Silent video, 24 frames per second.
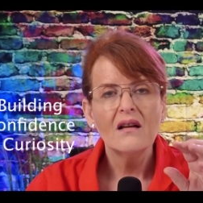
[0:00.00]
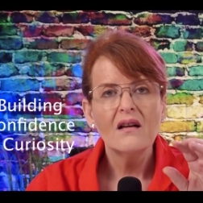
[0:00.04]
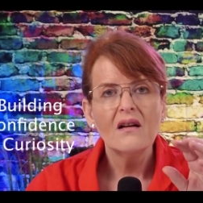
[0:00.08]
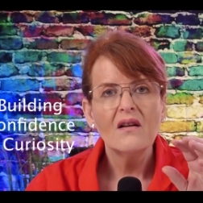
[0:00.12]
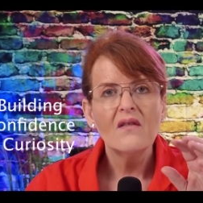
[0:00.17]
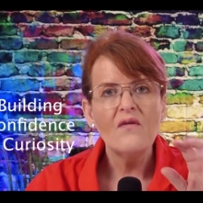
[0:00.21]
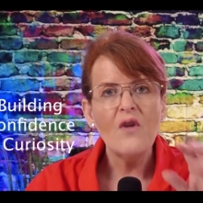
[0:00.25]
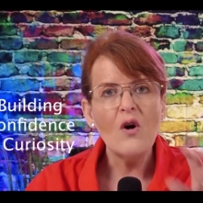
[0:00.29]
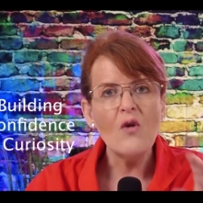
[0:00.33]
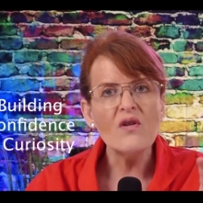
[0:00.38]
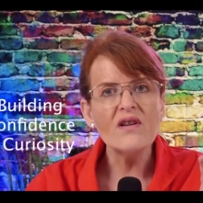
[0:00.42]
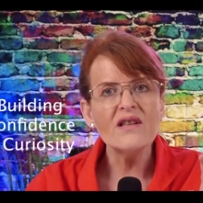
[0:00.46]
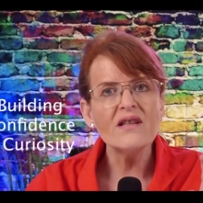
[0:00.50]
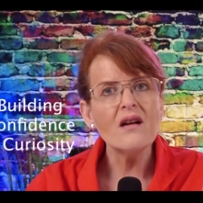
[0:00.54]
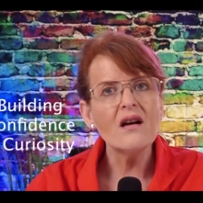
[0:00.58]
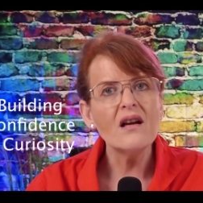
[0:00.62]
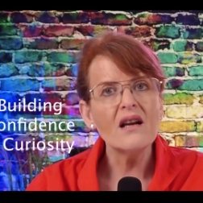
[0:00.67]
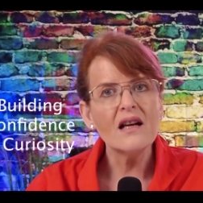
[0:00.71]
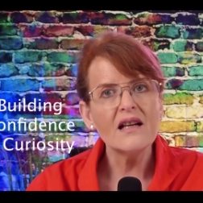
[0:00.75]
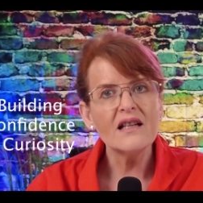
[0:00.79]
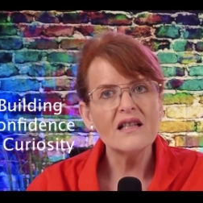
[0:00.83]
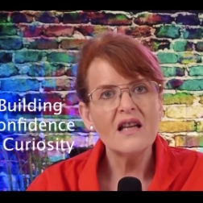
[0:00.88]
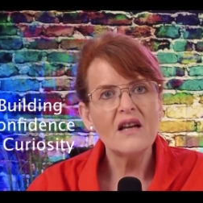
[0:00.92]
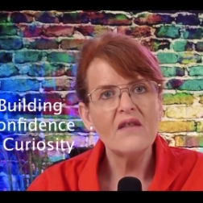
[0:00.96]
Focus on
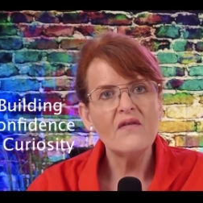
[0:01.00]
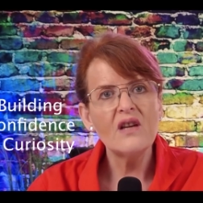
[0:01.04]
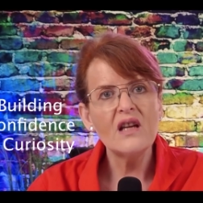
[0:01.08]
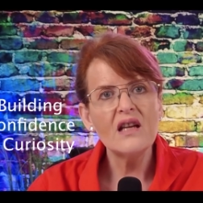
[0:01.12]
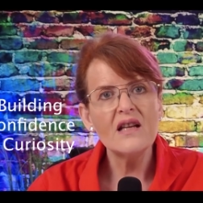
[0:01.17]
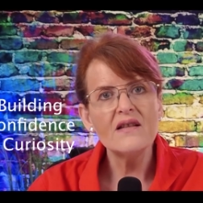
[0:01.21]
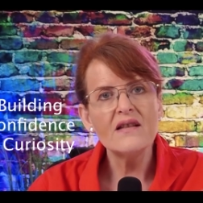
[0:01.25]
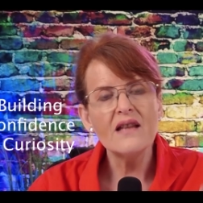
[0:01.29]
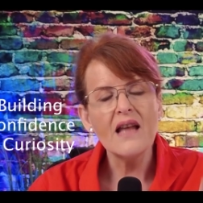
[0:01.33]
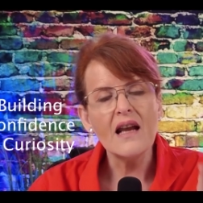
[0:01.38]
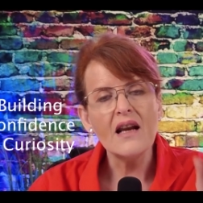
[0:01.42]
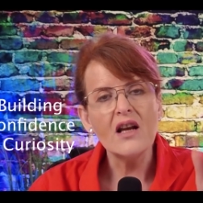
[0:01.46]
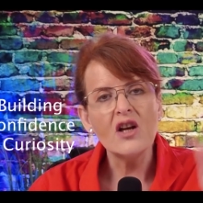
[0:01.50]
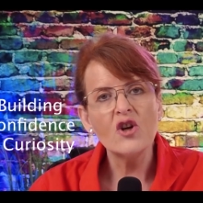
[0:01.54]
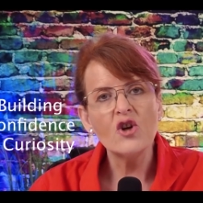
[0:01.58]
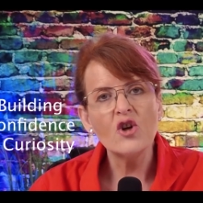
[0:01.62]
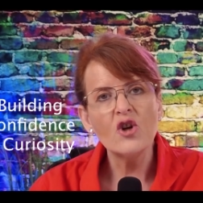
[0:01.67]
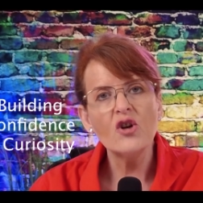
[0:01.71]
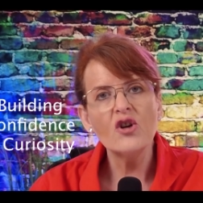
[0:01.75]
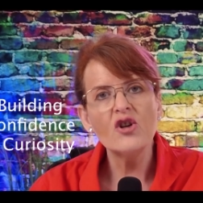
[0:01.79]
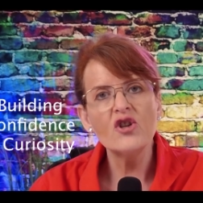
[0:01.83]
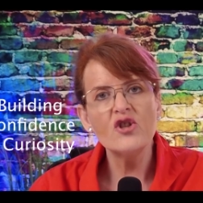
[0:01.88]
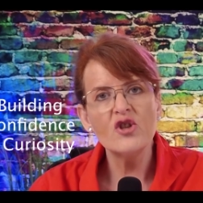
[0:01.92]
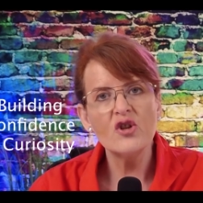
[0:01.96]
activities that
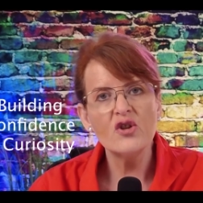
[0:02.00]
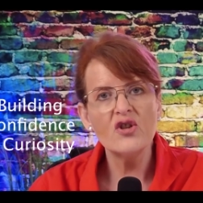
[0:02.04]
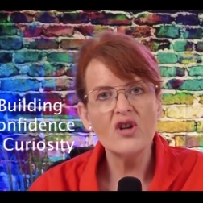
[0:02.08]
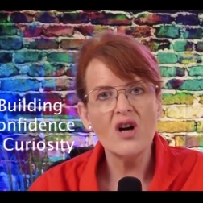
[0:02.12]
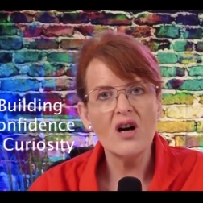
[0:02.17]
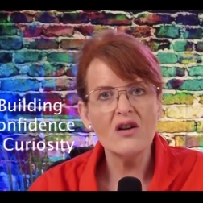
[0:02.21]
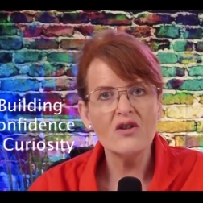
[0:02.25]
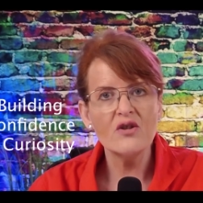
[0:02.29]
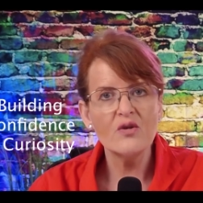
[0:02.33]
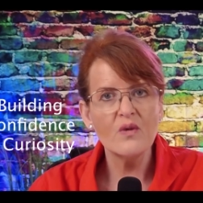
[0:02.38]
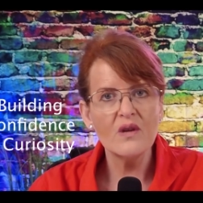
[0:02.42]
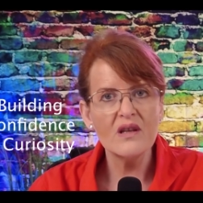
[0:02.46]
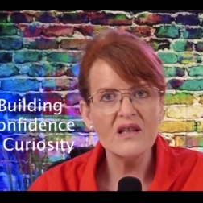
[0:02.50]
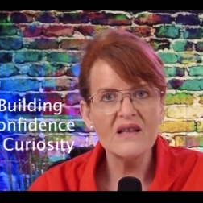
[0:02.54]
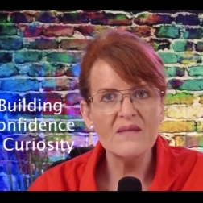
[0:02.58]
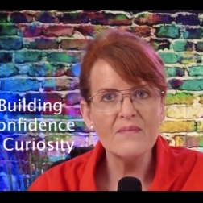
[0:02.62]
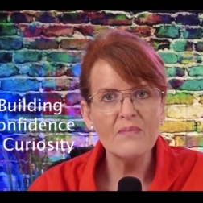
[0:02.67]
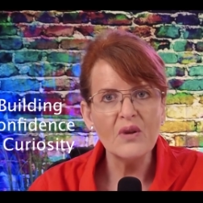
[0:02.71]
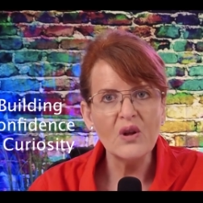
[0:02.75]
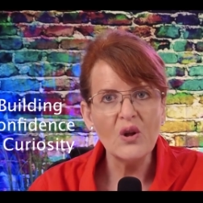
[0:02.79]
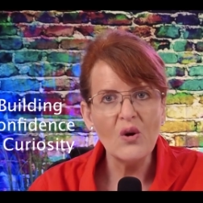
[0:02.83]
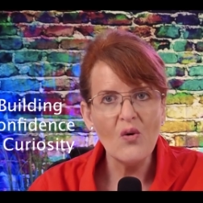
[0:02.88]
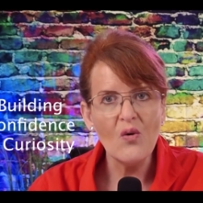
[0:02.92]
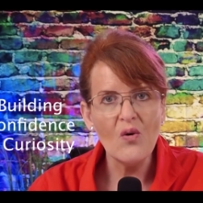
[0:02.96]
encourage your dog to
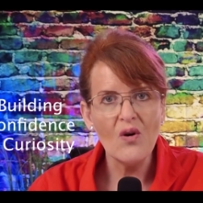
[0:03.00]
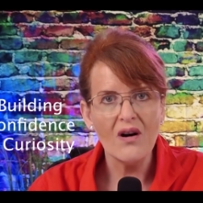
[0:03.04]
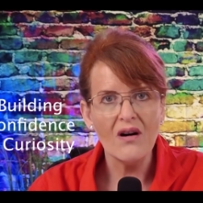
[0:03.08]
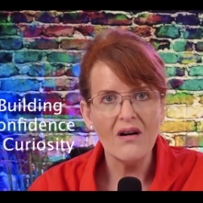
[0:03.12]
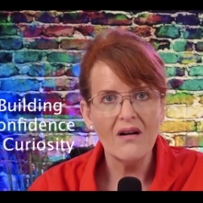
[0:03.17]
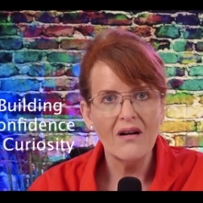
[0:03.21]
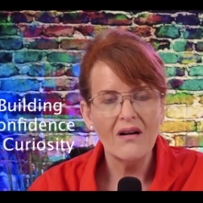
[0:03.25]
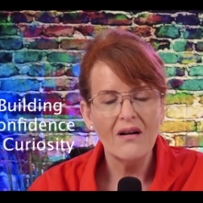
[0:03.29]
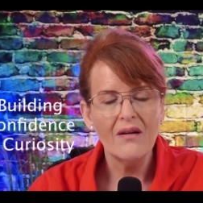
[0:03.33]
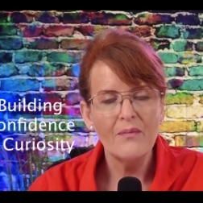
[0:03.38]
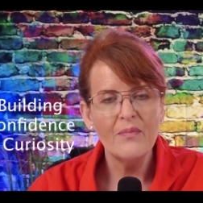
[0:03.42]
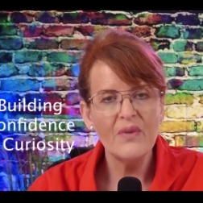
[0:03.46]
explore,